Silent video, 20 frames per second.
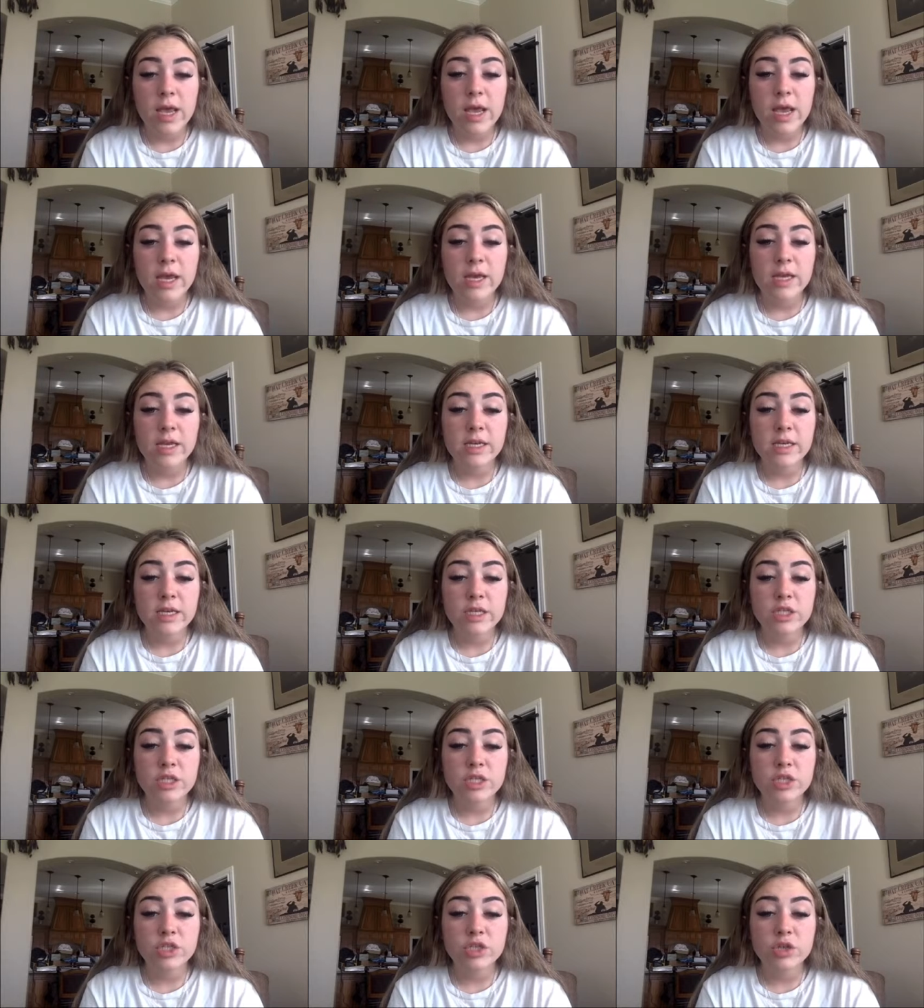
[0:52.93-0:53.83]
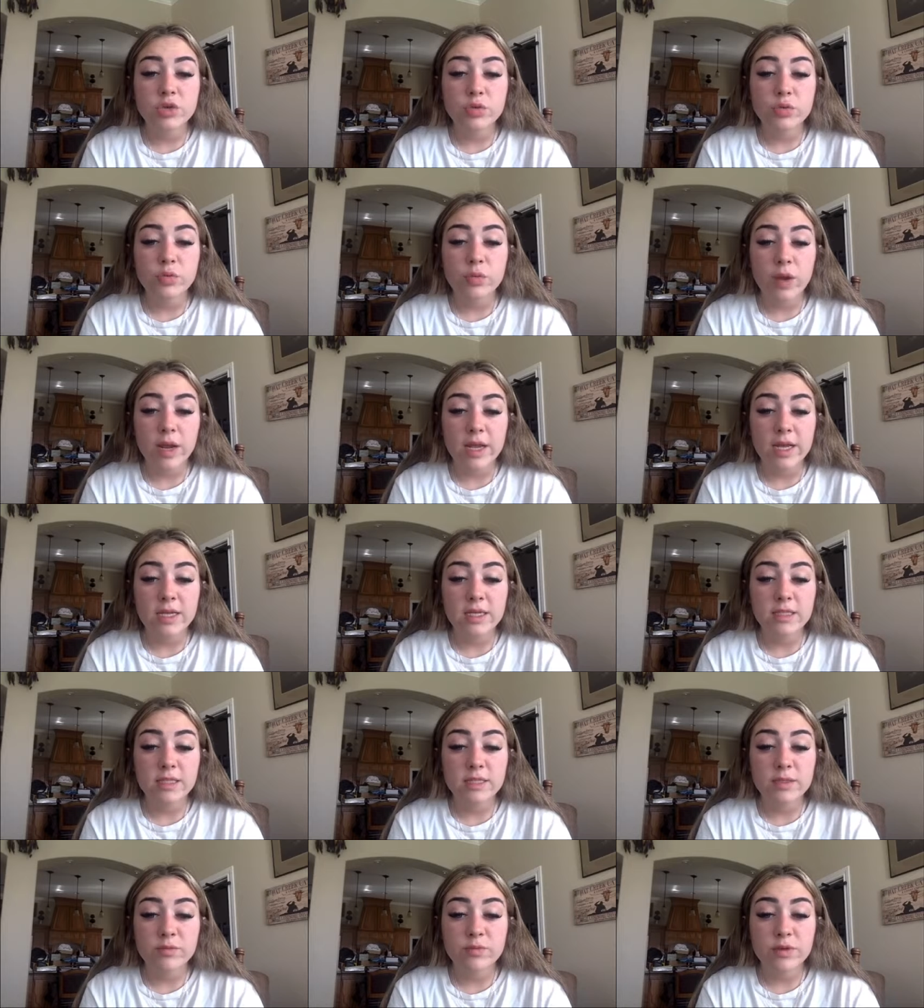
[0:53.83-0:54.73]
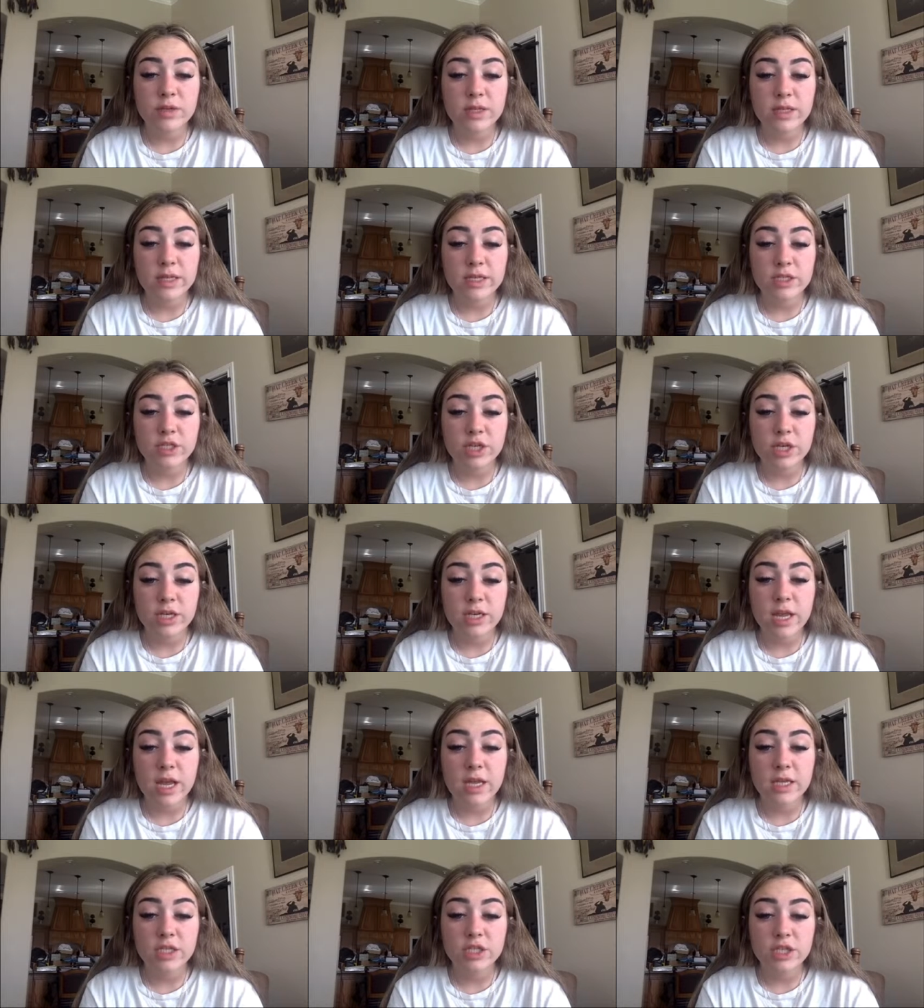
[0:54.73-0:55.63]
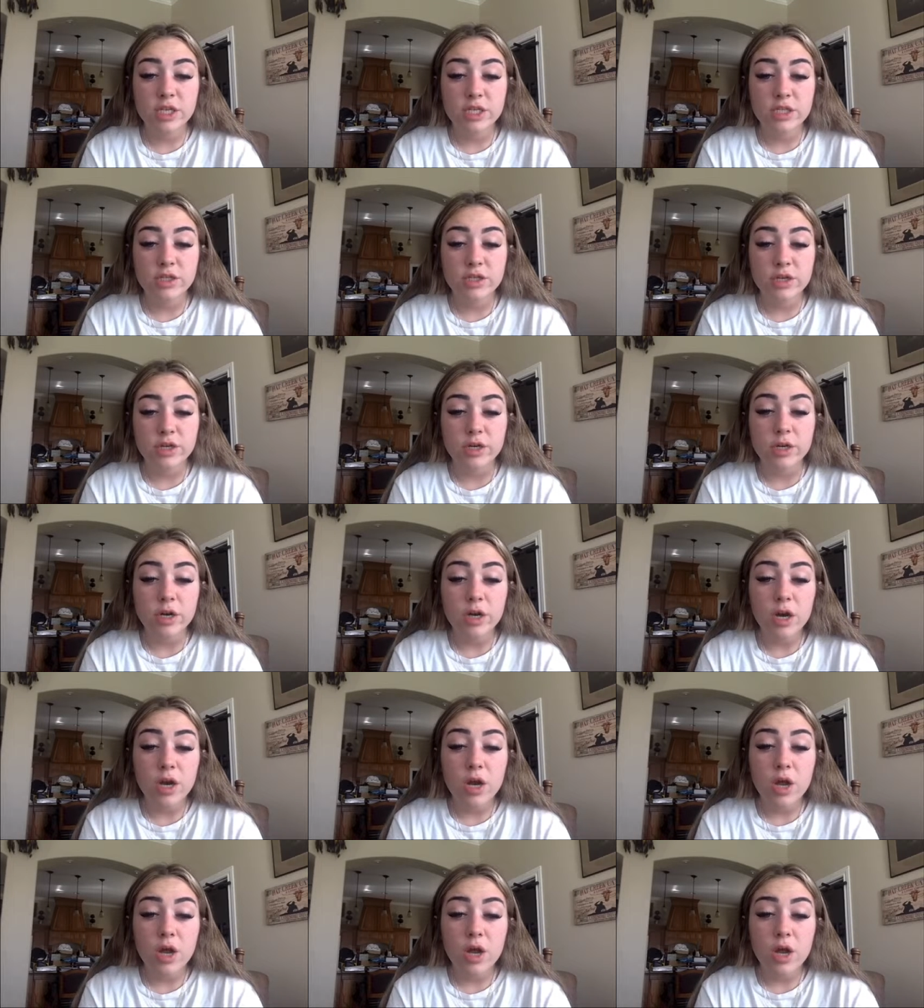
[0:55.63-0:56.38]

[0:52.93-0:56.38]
In addition to race, religion, and gender,